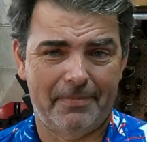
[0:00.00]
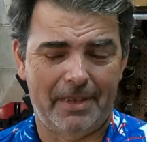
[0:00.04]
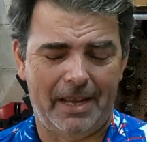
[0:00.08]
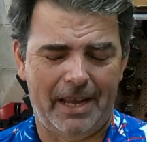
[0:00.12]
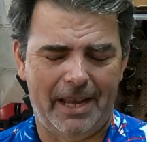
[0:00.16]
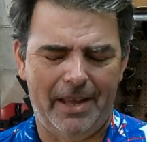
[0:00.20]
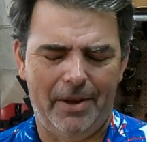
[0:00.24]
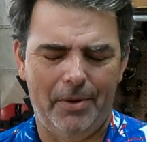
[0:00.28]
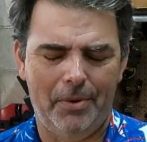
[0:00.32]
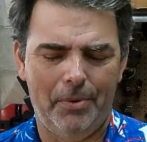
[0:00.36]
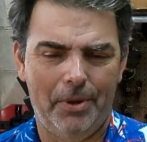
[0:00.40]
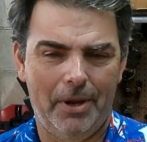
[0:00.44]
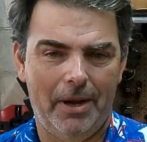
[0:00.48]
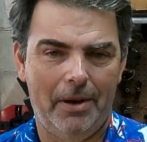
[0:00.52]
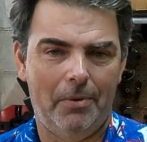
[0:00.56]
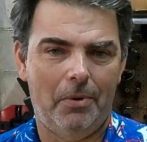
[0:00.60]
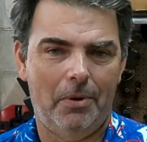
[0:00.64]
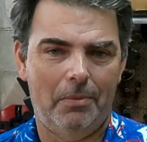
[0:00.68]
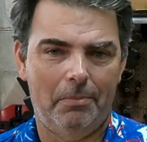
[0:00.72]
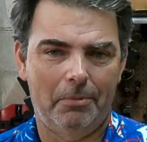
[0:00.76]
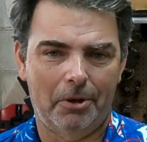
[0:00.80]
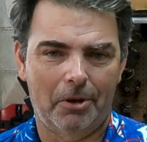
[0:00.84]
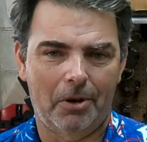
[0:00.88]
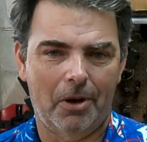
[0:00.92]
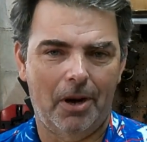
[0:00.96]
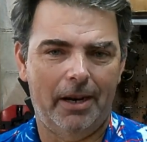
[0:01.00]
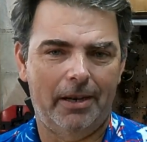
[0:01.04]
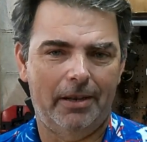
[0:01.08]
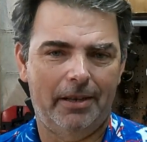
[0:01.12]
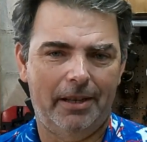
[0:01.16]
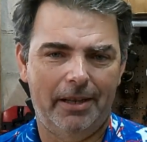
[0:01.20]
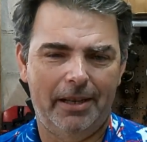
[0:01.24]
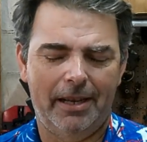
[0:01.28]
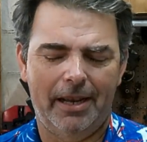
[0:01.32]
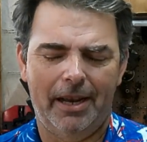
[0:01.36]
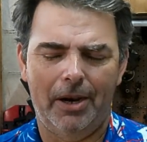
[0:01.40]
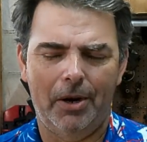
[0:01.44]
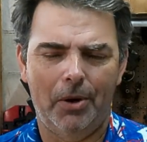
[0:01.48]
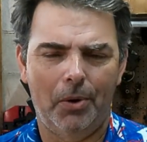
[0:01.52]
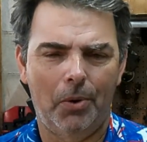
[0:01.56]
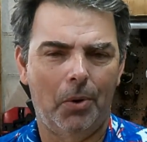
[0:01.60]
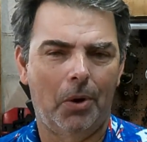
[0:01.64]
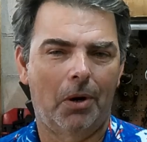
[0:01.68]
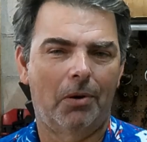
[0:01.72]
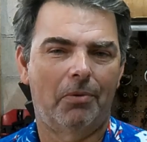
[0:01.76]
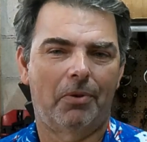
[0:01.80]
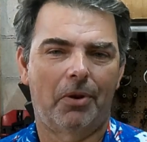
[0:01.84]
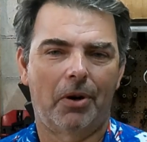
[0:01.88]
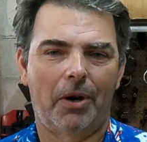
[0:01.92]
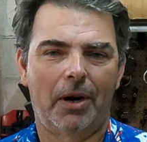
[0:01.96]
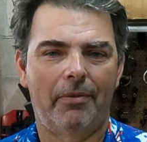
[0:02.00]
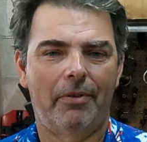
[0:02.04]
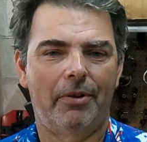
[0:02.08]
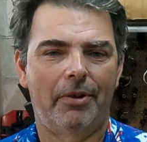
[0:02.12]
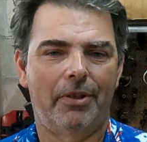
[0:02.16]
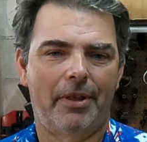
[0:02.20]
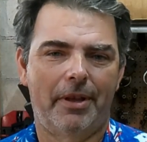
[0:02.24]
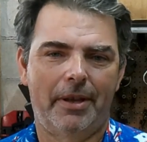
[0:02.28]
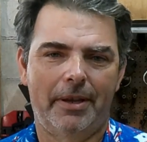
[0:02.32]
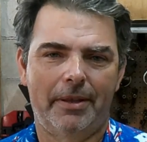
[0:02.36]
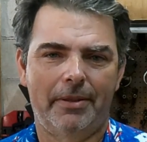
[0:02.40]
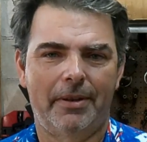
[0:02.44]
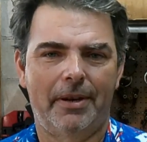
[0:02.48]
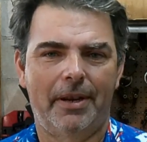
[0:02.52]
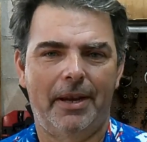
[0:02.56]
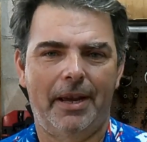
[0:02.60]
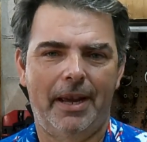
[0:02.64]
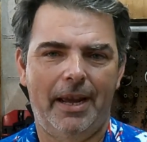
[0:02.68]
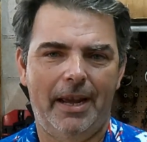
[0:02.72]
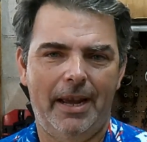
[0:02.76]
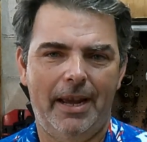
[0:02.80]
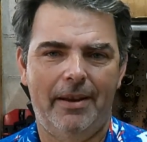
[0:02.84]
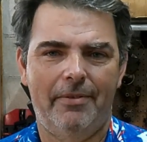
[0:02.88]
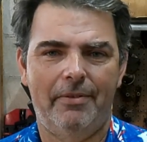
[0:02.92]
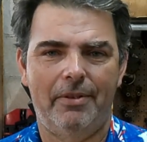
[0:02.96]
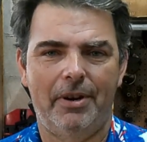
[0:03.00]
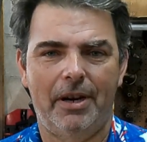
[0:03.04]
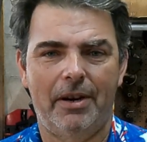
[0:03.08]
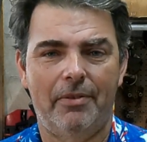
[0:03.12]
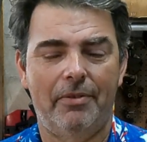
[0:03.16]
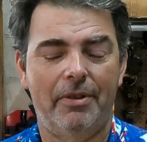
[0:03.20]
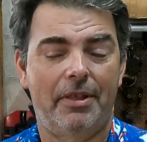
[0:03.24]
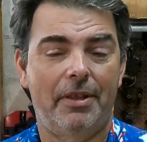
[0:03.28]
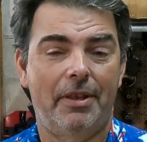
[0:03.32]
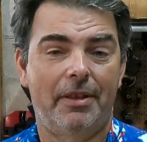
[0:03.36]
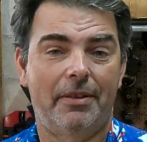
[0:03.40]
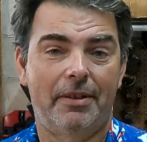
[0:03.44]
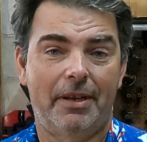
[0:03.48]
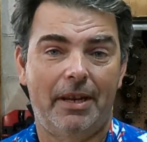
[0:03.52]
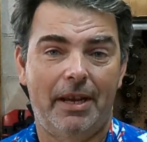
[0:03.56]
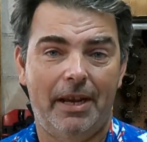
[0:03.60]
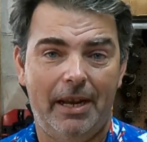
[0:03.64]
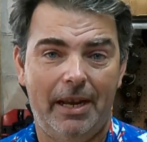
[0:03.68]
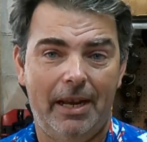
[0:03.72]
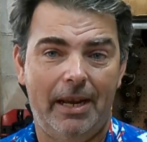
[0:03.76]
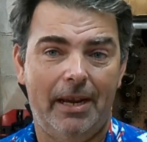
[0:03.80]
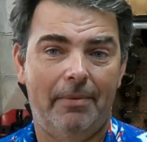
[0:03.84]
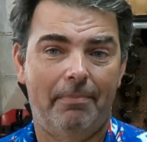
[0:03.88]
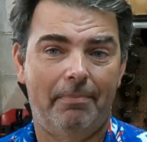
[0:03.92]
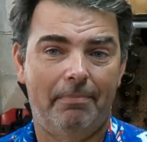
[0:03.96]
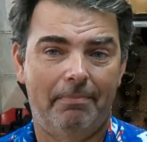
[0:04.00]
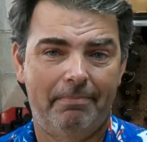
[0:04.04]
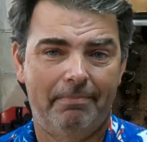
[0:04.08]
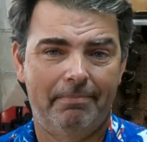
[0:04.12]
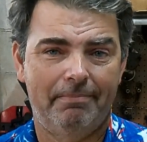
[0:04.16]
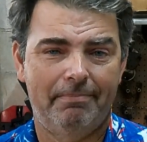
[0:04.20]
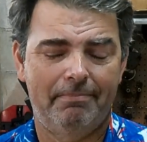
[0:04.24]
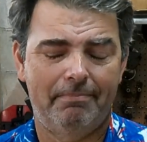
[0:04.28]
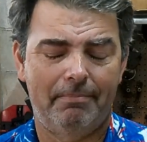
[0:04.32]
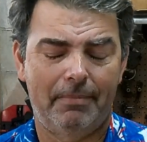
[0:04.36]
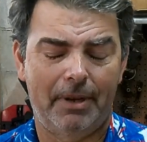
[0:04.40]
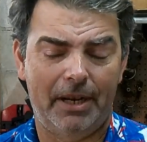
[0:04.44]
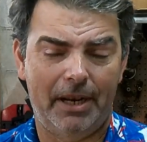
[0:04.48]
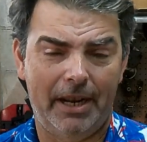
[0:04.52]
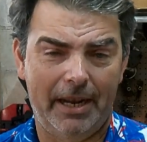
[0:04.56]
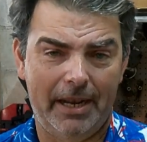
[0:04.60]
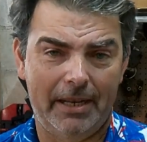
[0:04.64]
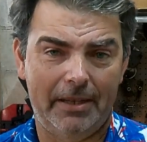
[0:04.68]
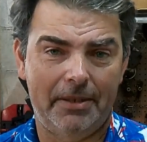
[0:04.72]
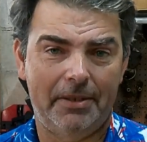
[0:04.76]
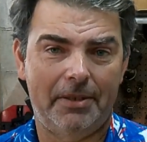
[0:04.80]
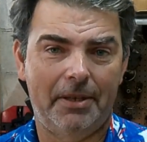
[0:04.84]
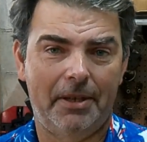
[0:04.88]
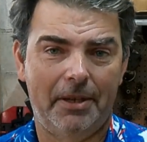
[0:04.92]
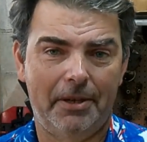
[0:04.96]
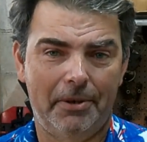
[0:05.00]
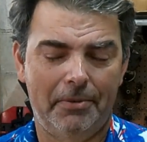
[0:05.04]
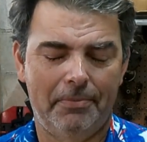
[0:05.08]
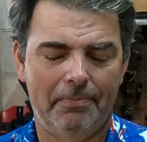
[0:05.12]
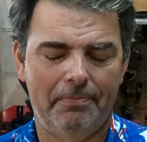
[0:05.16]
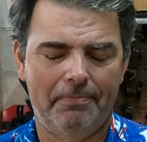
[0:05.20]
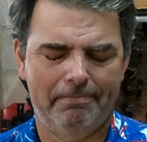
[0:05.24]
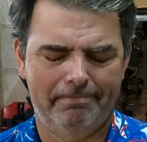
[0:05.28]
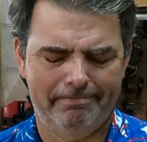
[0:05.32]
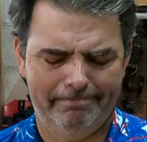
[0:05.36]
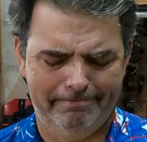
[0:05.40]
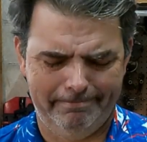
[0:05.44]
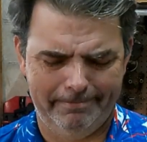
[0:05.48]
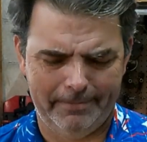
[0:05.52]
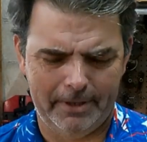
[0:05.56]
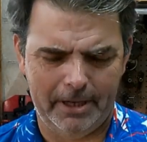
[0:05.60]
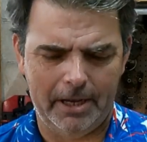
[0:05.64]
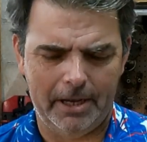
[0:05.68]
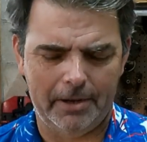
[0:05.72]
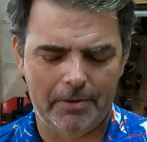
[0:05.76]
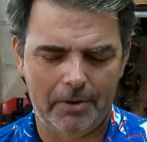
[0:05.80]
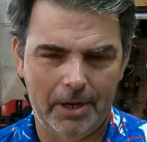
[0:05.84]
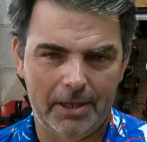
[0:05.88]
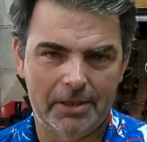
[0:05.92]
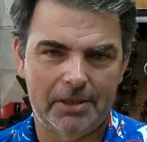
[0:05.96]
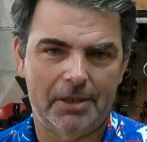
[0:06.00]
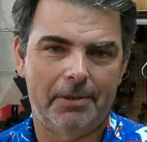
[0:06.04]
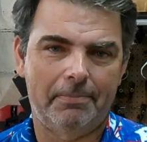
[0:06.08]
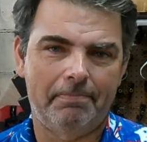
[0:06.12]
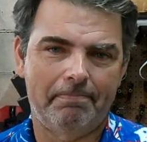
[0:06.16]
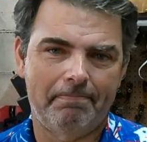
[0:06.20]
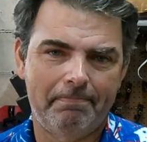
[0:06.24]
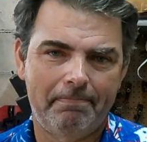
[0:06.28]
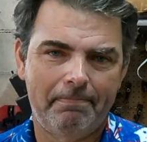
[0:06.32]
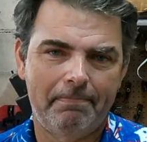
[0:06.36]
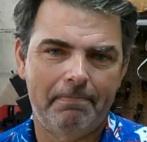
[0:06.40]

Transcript: I owe that woman greatly. I owe her for everything that I have and everything that I am. My dad, too. God rest him.